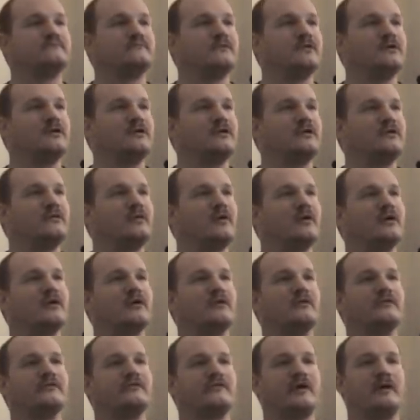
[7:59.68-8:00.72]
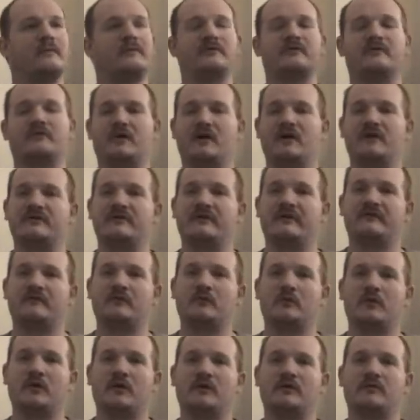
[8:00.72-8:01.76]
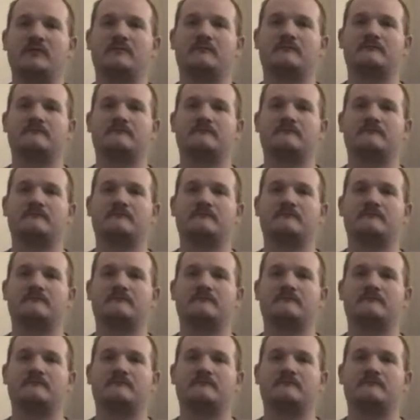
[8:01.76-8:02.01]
You want to go stop at the range after work.